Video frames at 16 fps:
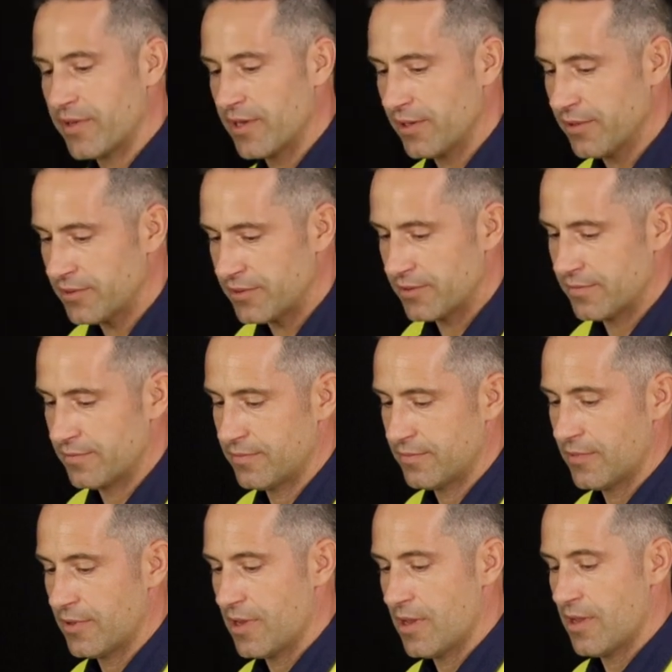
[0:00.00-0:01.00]
kilos.
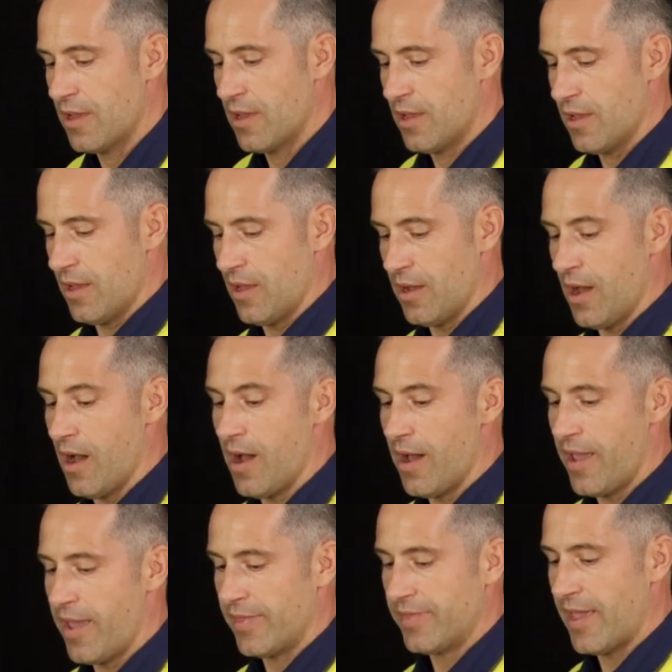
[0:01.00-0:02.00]

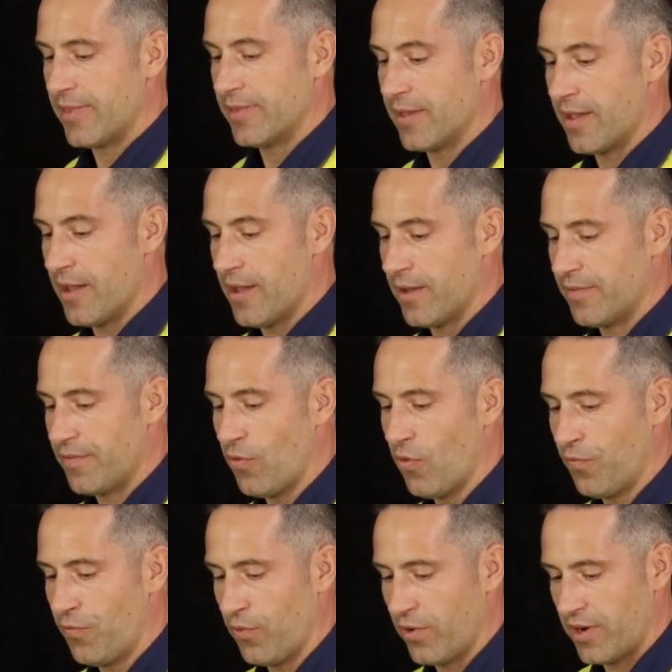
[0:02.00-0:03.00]
And then the
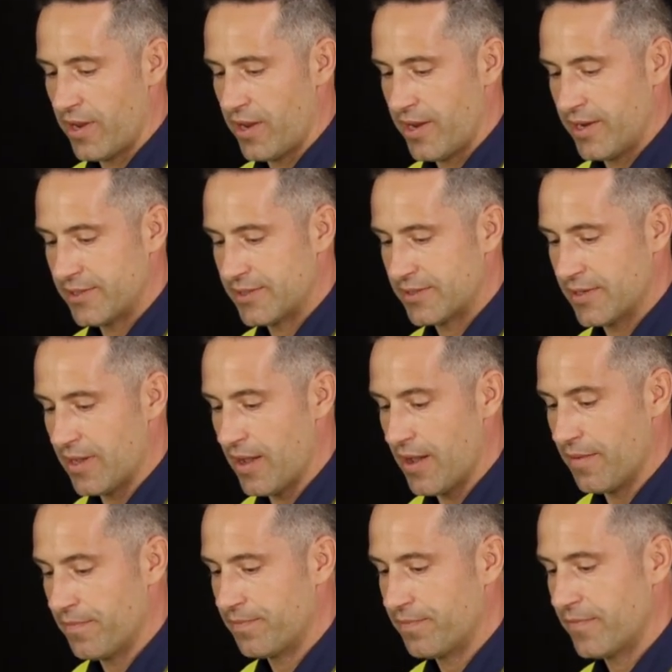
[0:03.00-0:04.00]
4-footer is
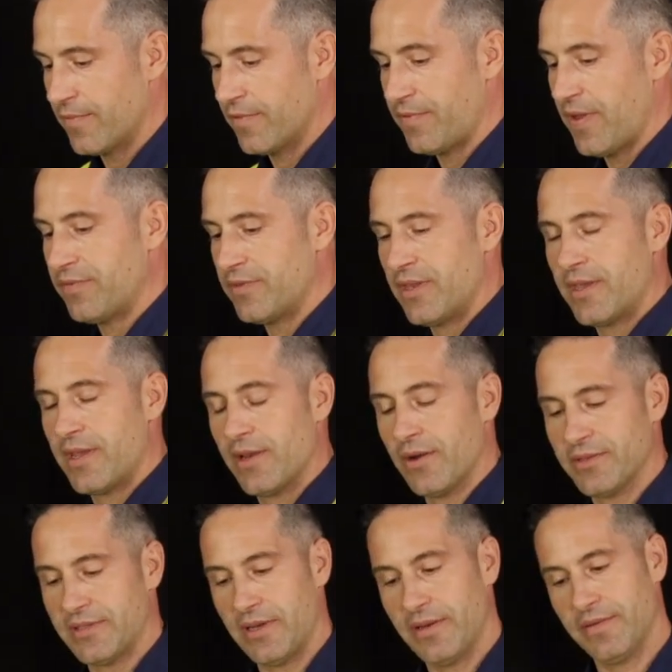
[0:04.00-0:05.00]
15
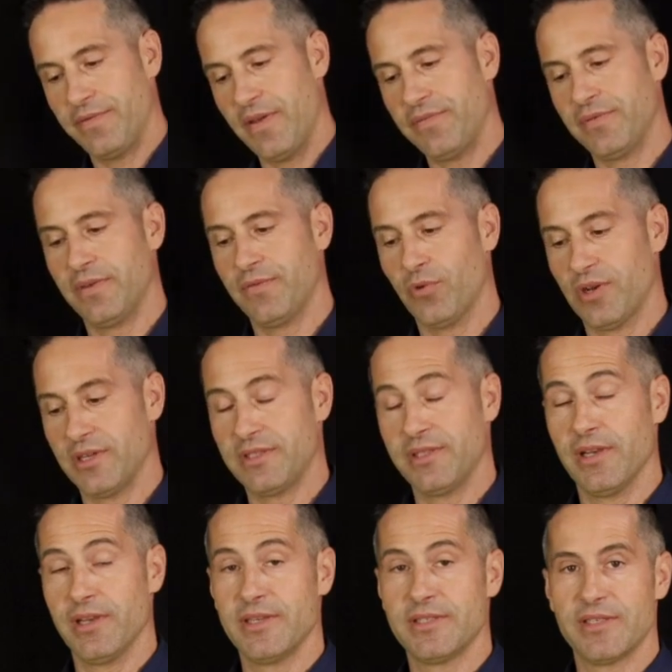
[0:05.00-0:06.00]
kilos, and 15-footer is
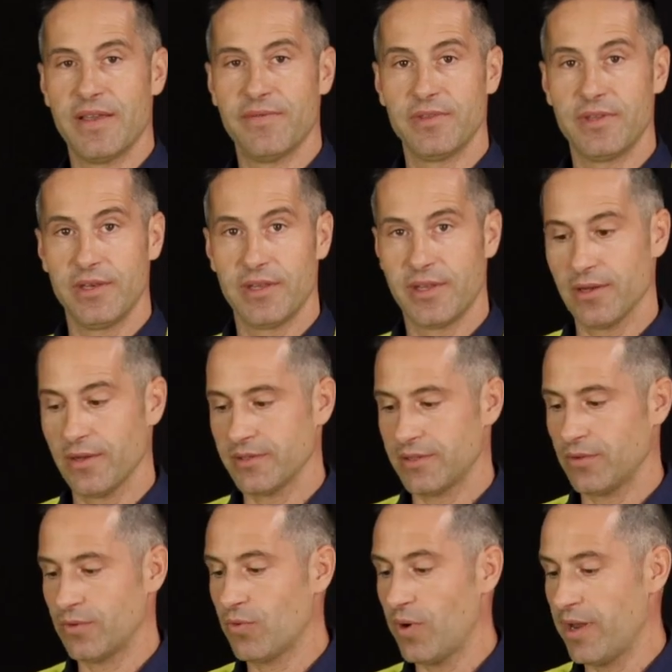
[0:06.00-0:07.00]
nearly 17 kilos,
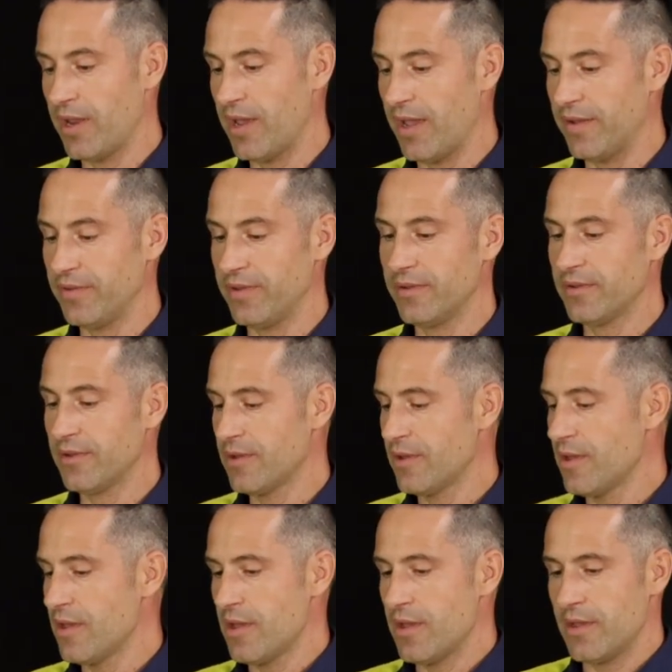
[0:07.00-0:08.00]
so quite heavy.
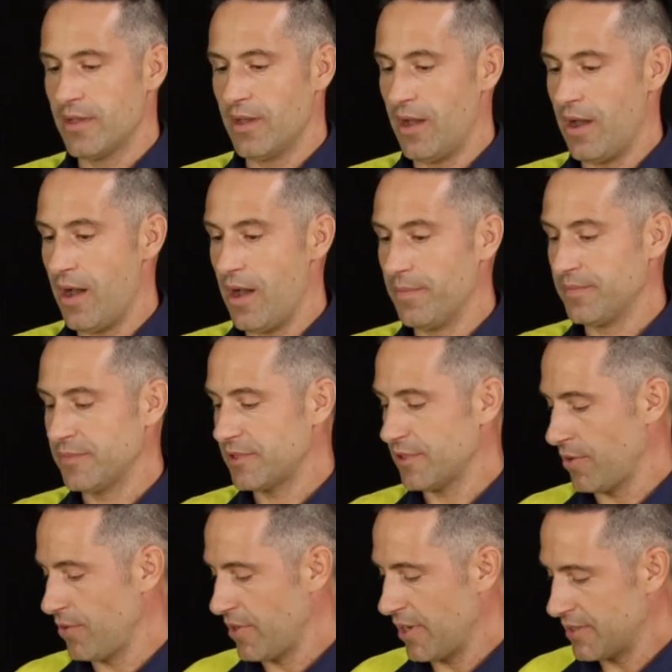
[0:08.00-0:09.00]

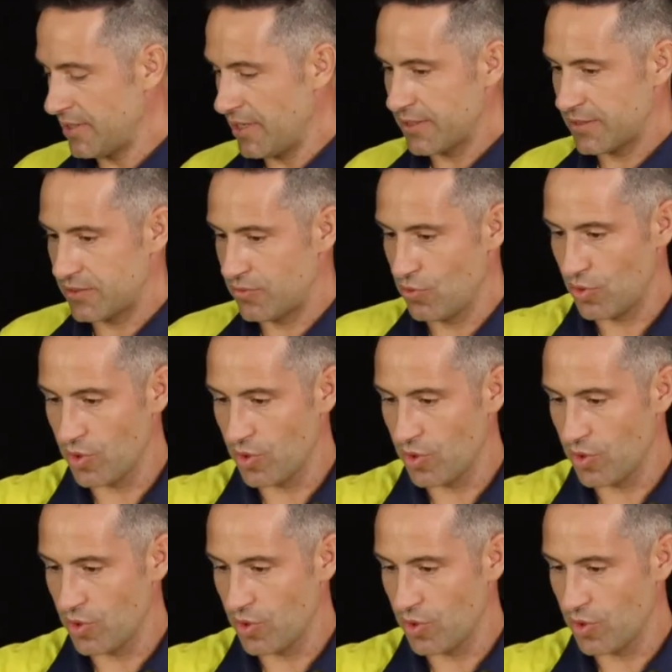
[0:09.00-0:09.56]
So you can see there's 2